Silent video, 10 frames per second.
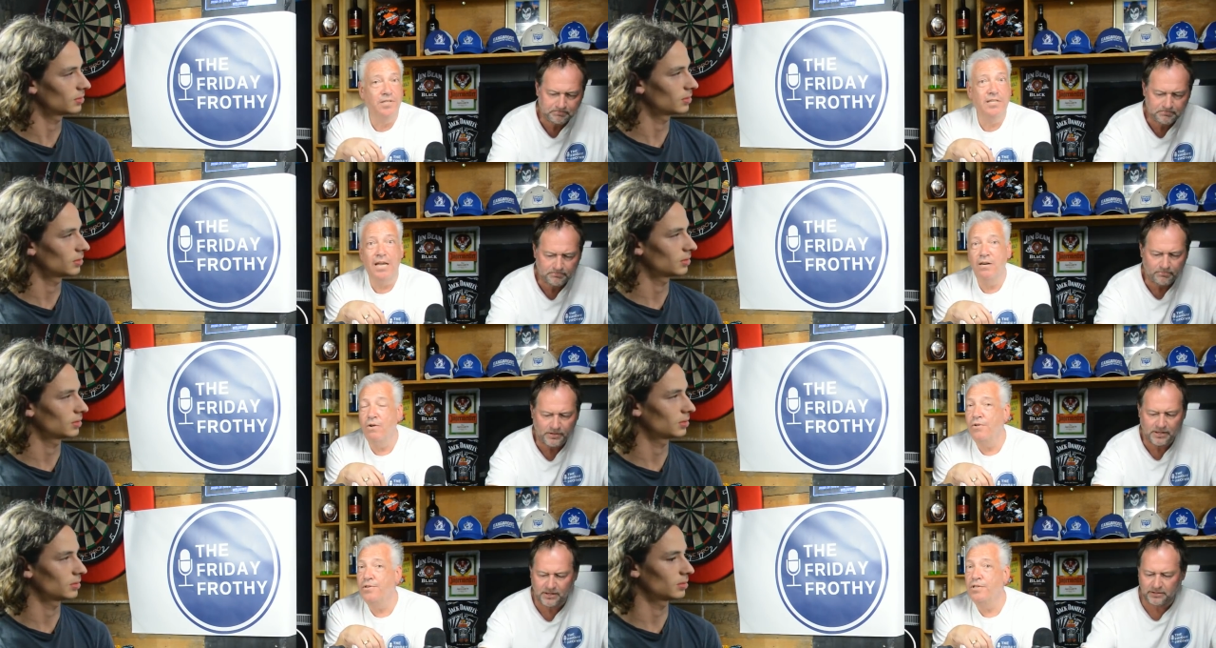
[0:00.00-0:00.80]
Speaker 1: it's $10,
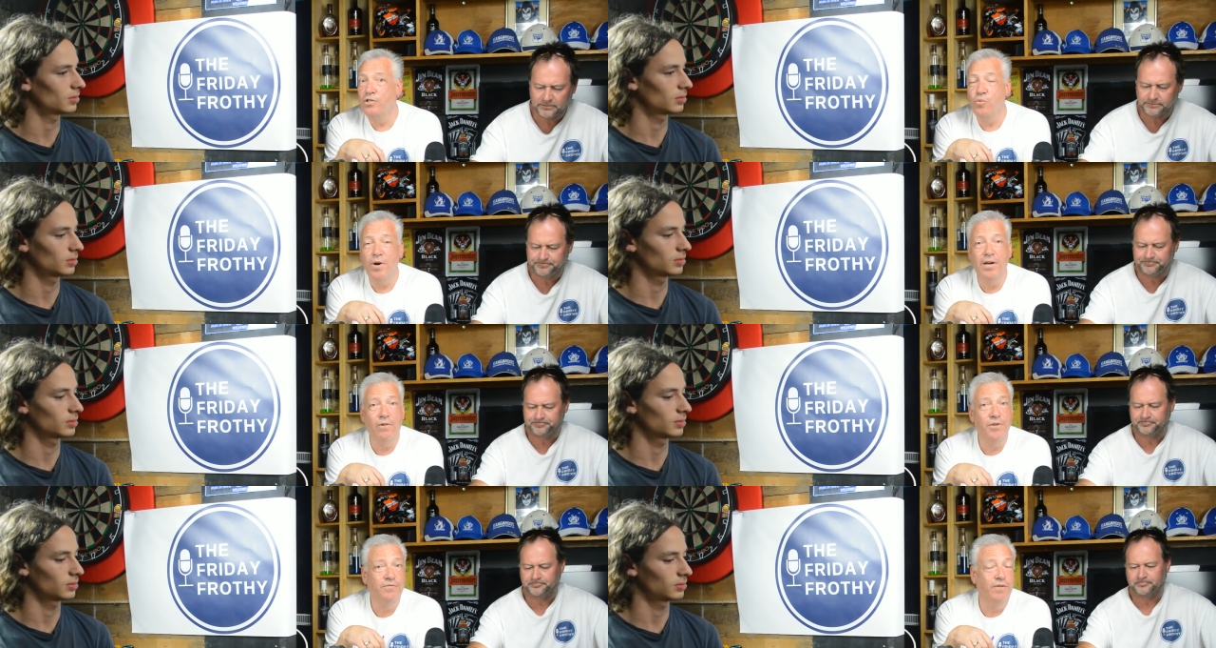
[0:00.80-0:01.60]
$20,
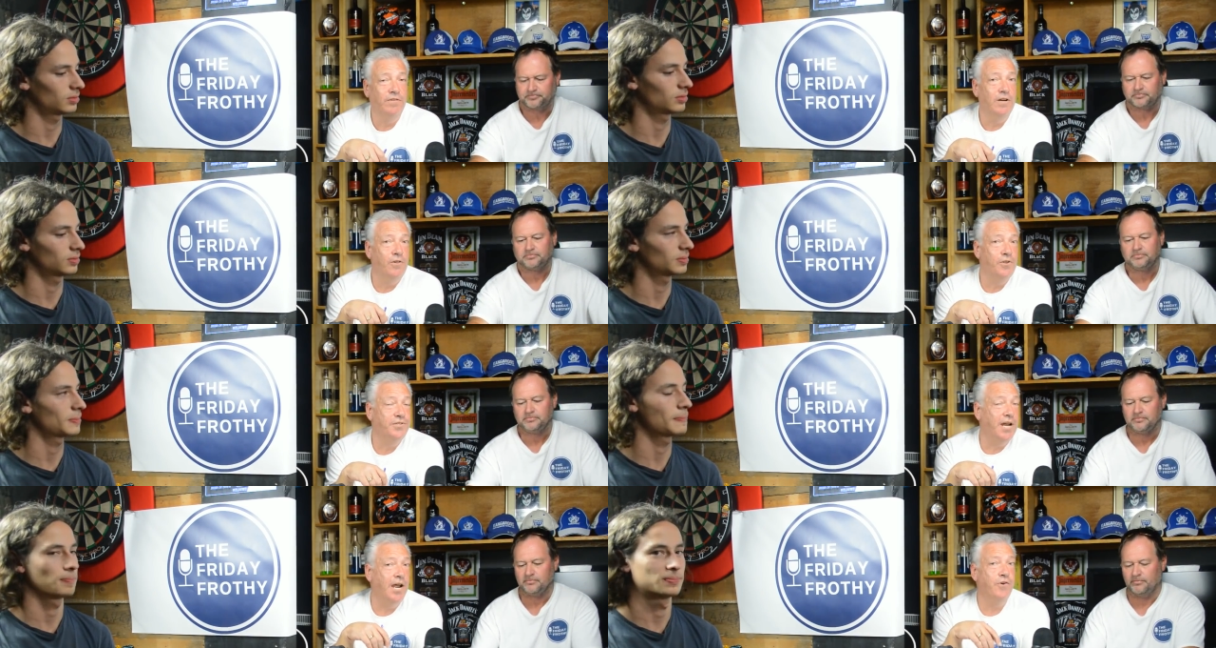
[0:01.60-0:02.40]

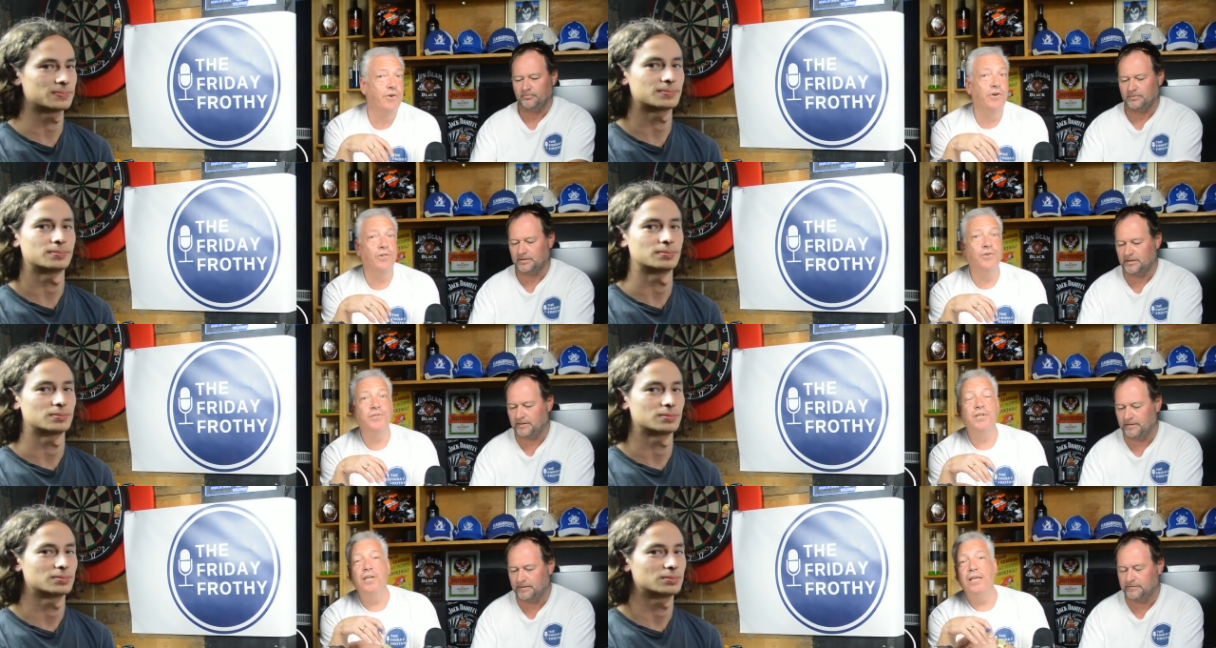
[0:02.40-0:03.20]
$50,
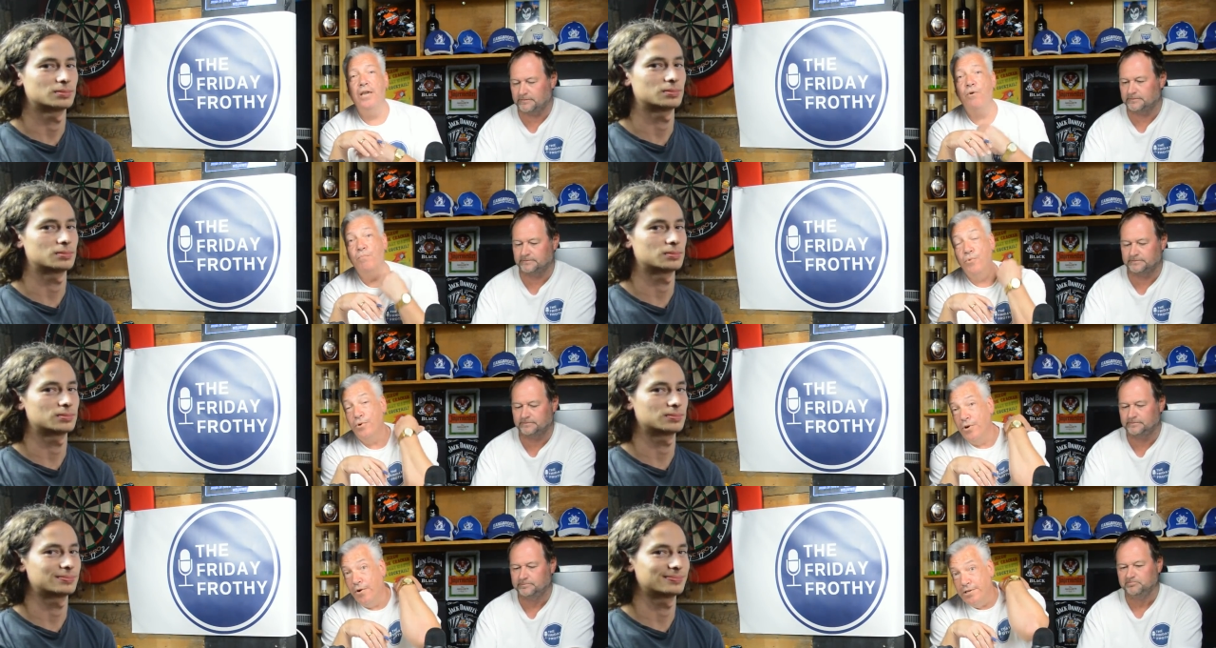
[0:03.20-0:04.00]
$100, get on
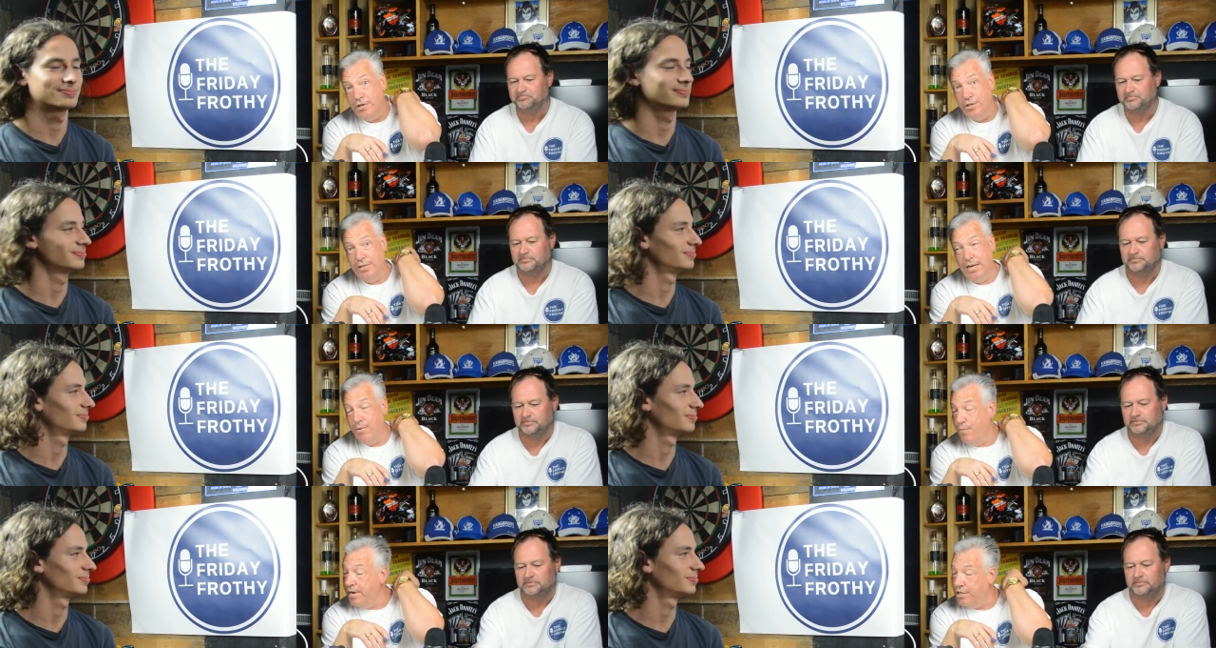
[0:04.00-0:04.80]
board, guys, because
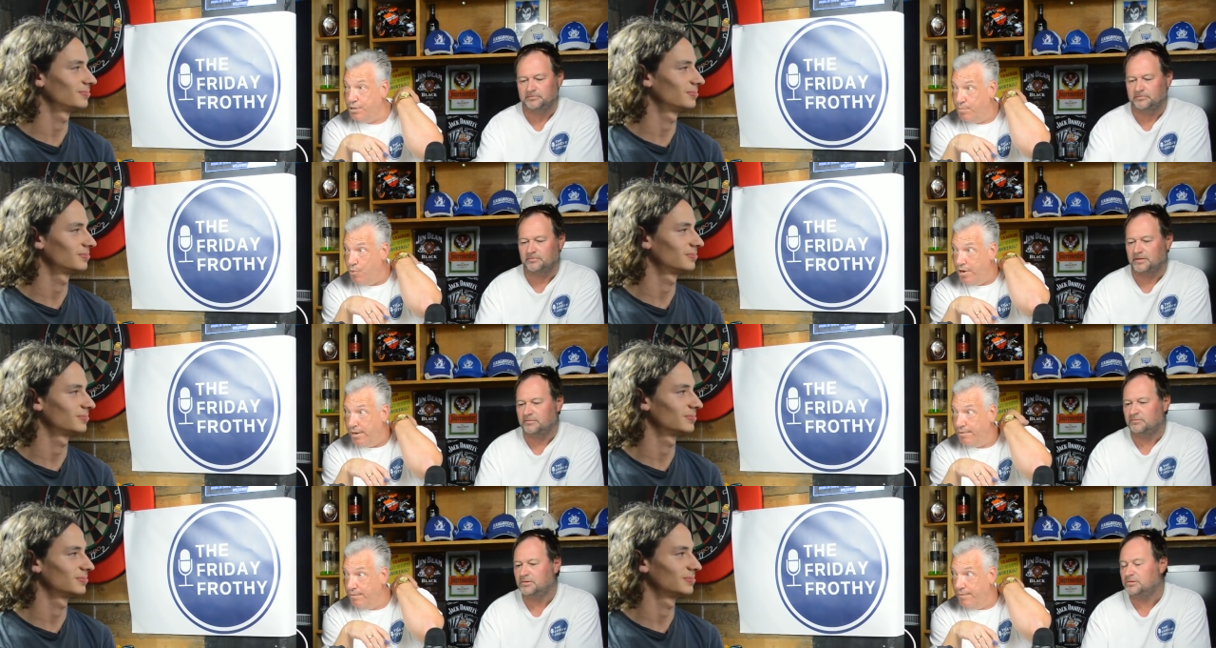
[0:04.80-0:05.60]
uh,
Speaker 2: we need to support
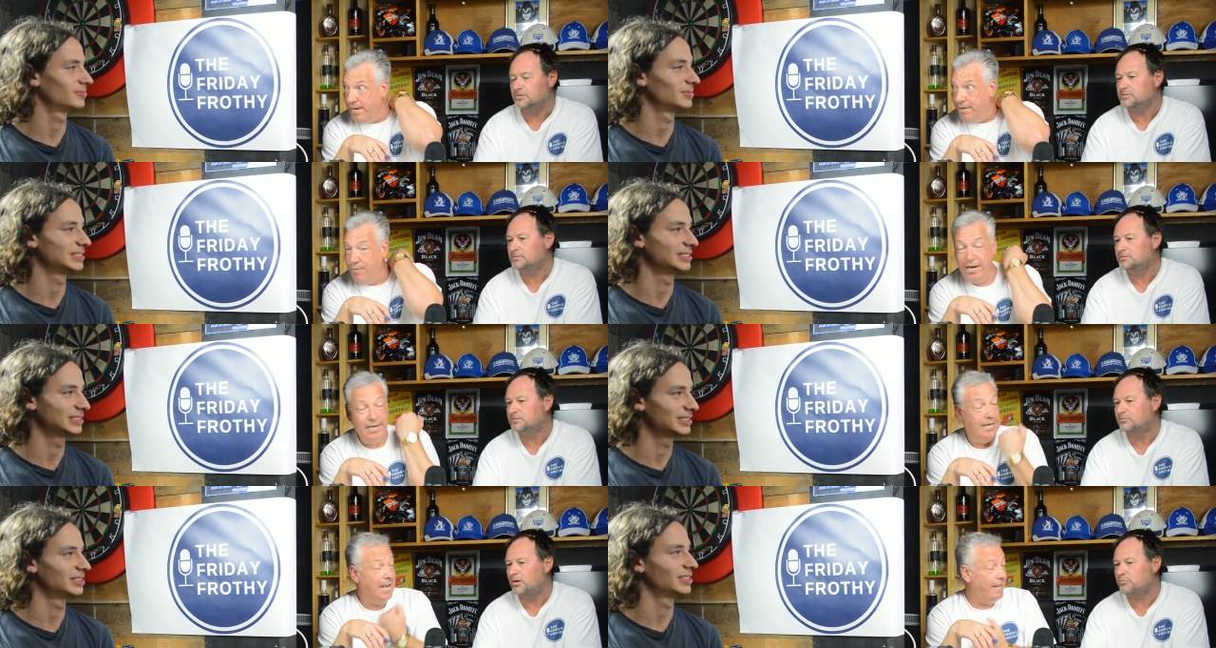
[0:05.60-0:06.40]
you. Well, we, need, we
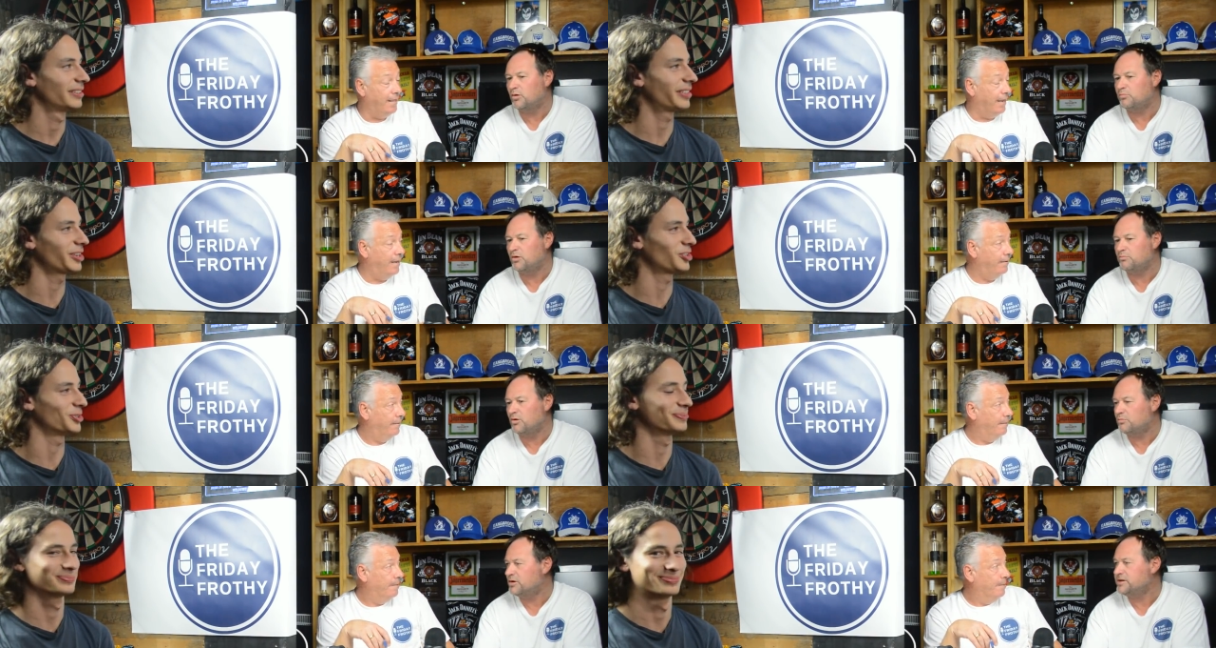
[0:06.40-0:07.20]
need to get what, you there. What,
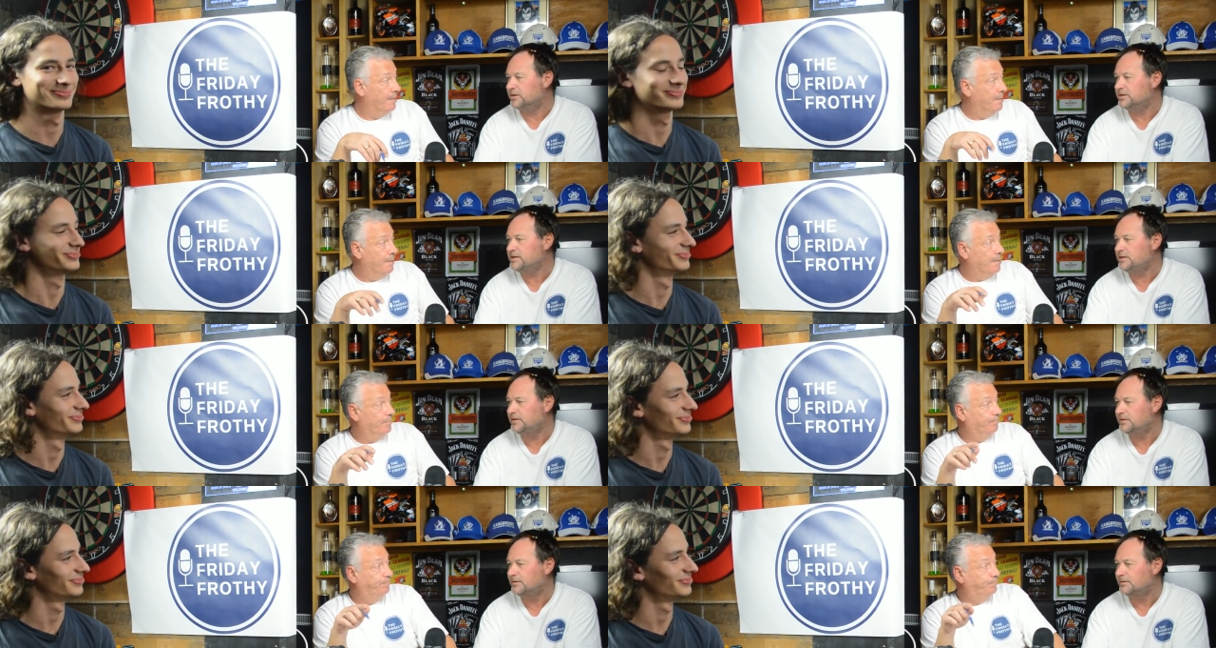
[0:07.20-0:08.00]
what, what we need
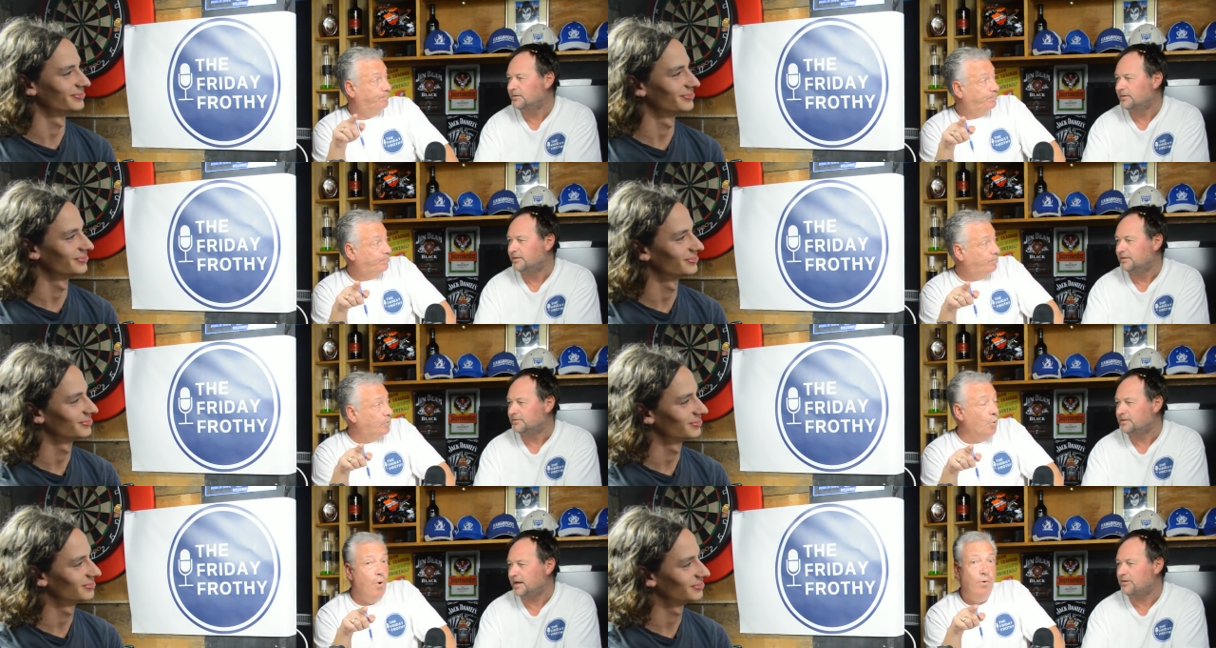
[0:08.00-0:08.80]

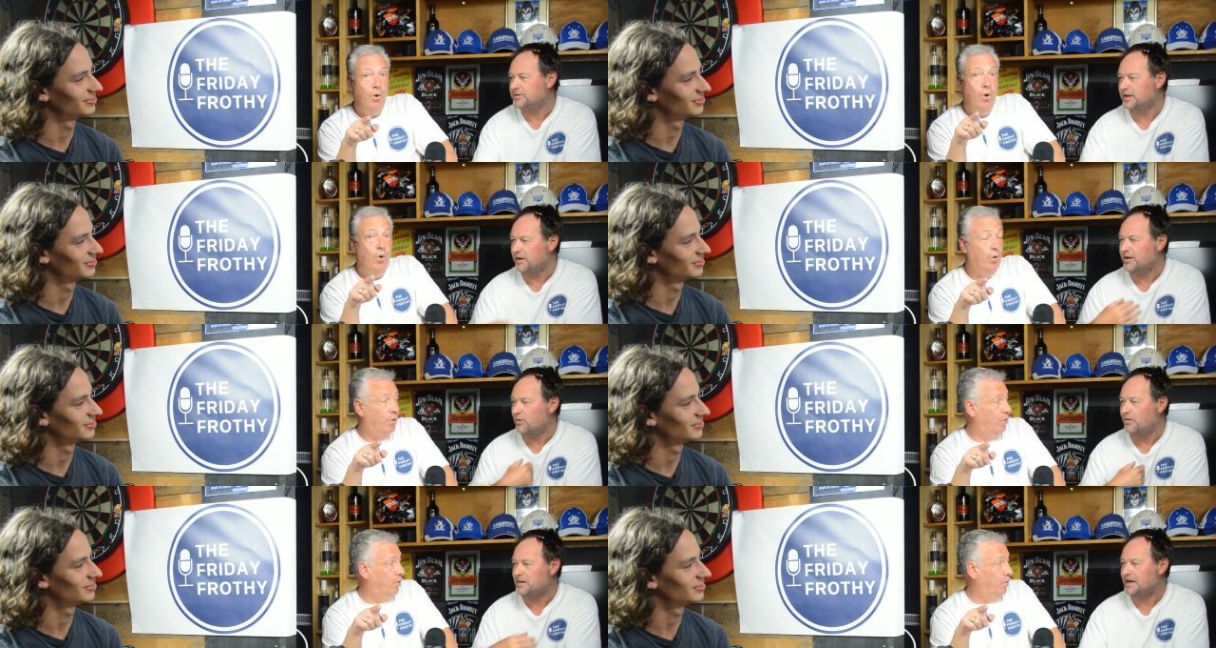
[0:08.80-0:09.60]
you know, you know
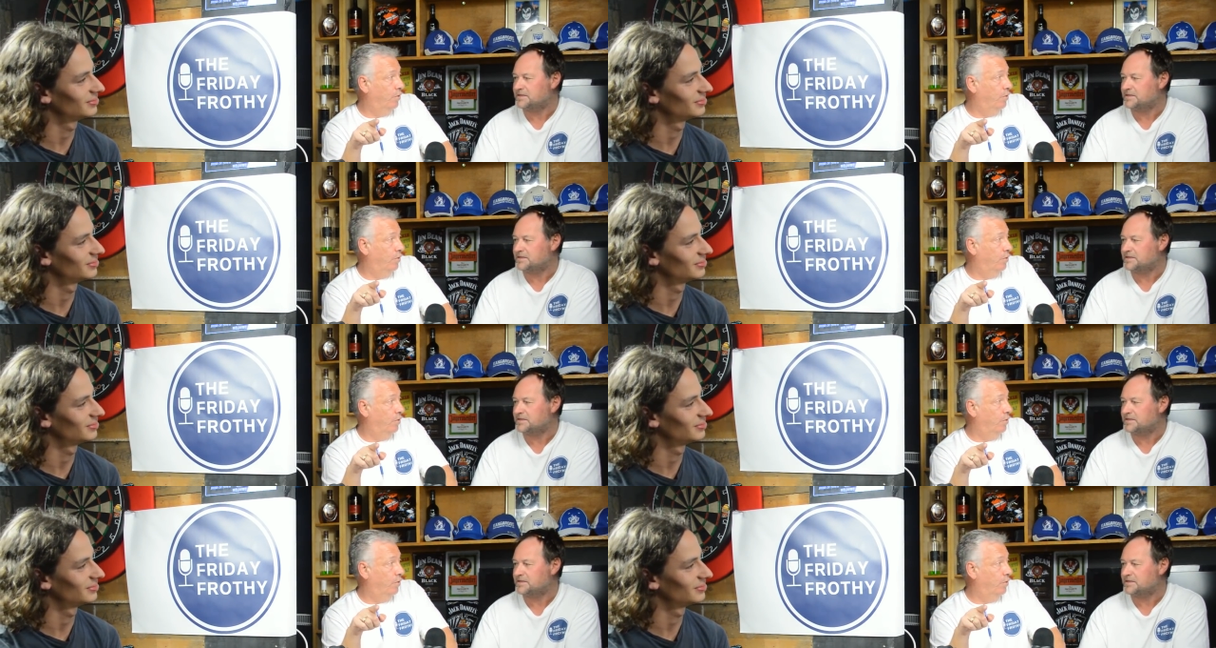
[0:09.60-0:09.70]
how I'm